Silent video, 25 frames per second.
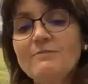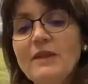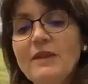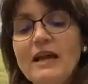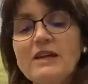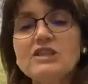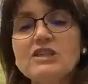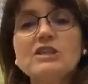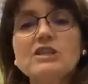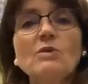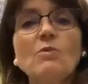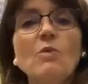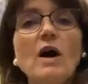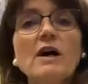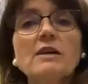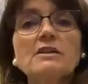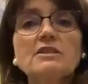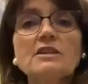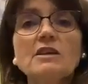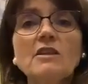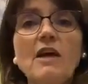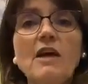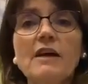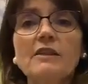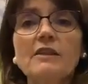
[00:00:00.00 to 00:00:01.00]
as she
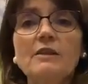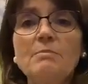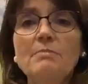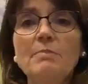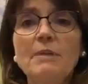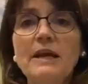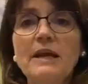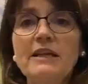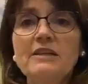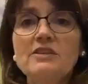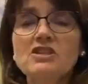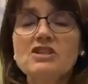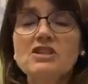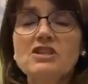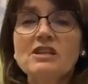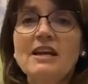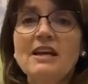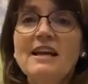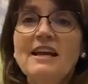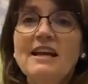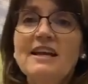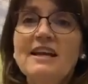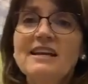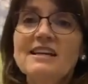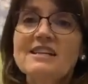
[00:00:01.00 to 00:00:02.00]
walks along the beach,
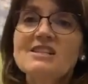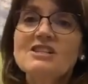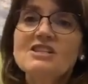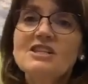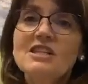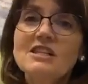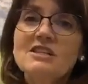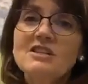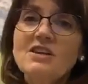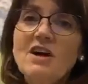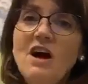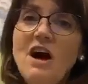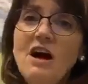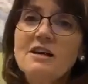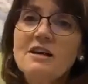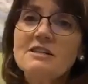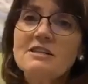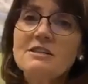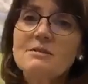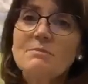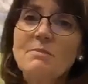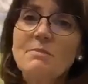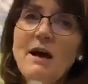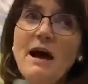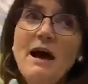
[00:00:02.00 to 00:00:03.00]
she
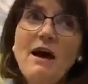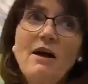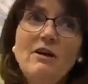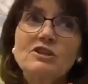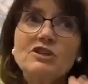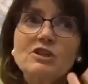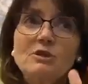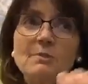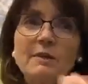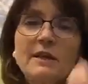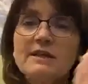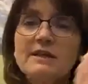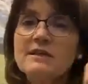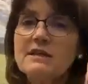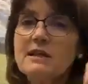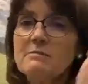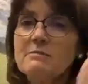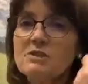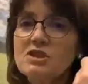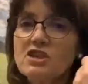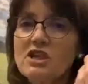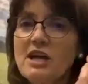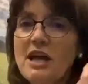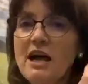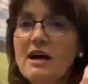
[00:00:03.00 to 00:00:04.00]
picks up
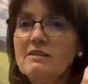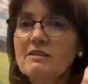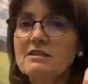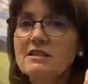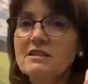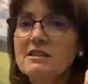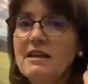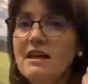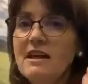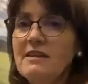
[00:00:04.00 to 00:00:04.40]
shells,